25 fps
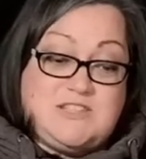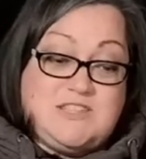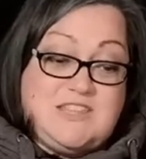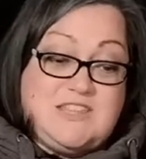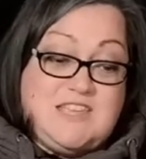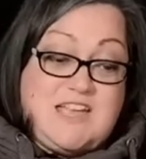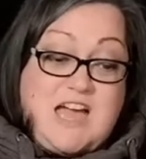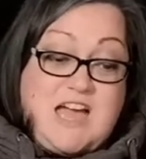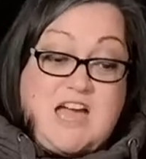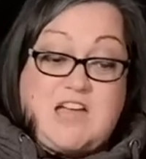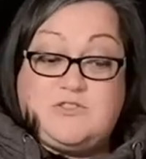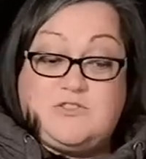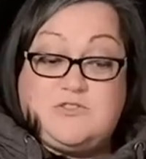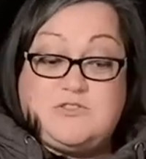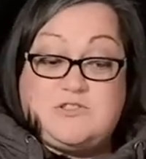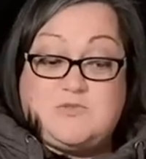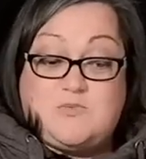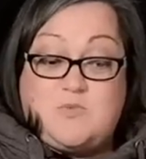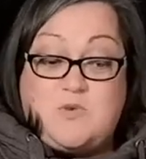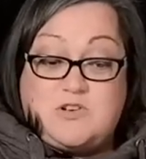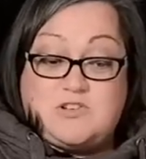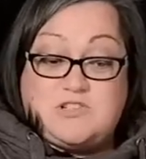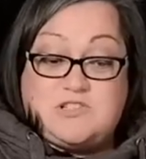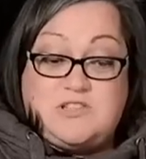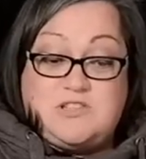and the adults
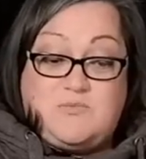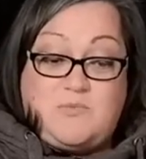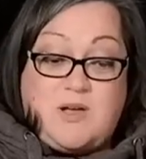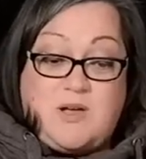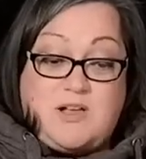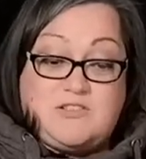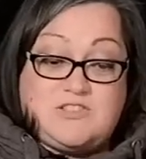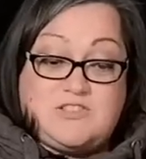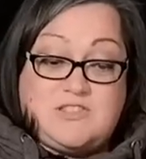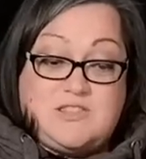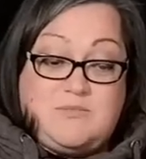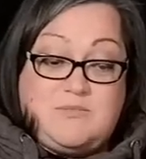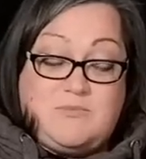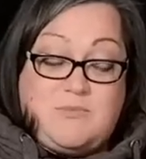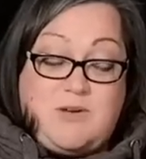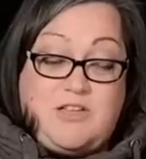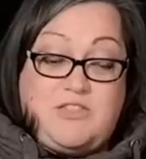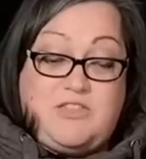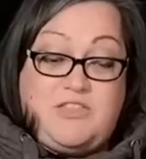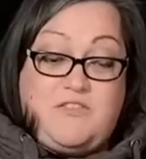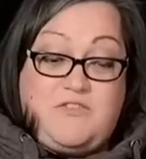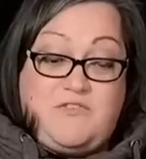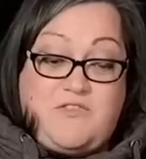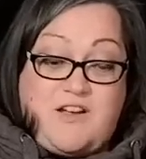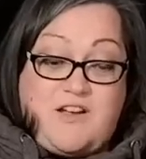watched the
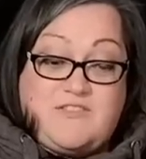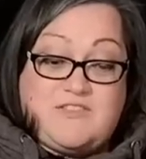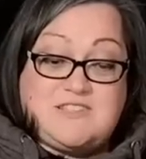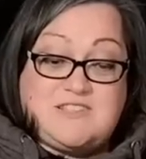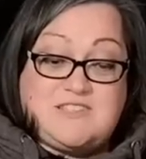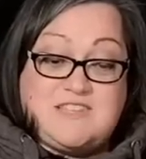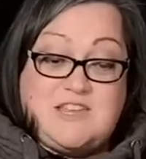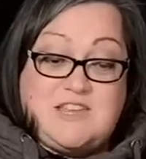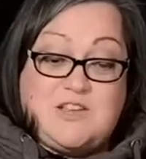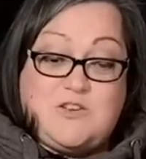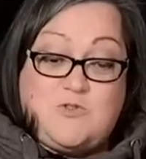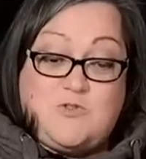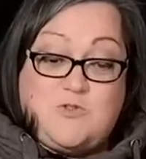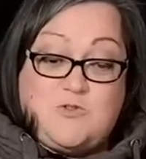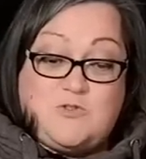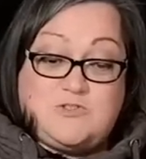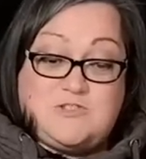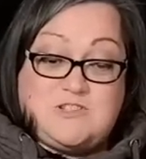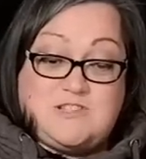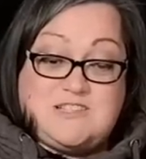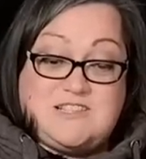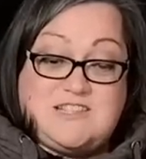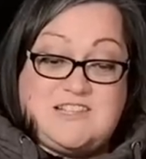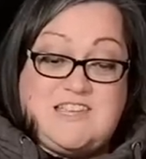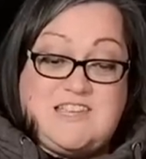wealthy Pharisee
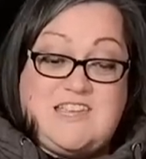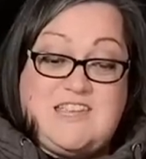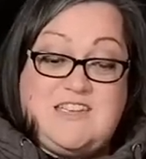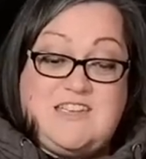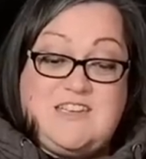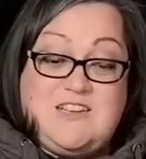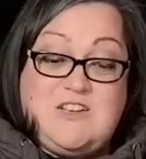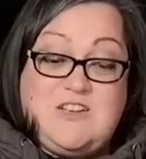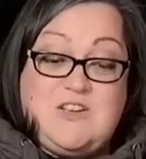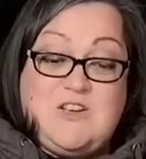cautiously